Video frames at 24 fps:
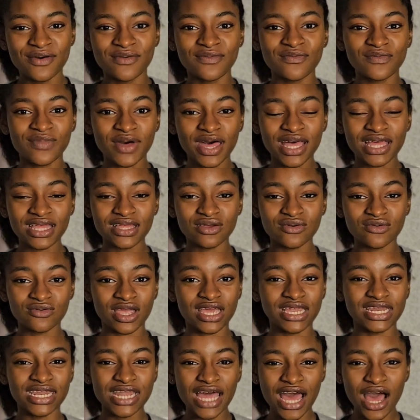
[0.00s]
But right
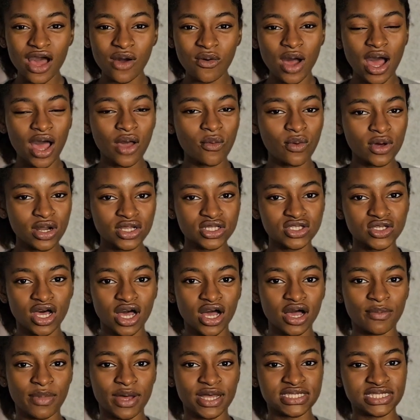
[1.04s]
now, I want to talk
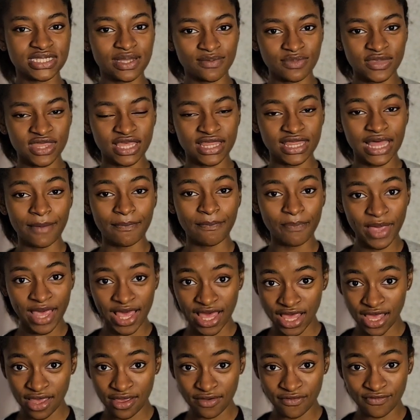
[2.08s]
about something that
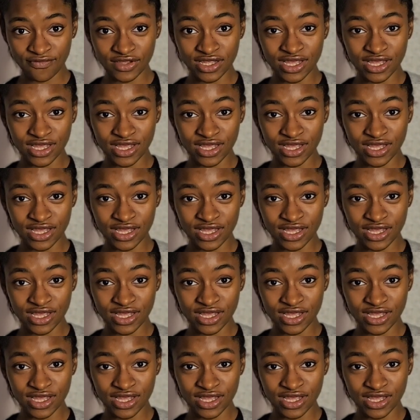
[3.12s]
paved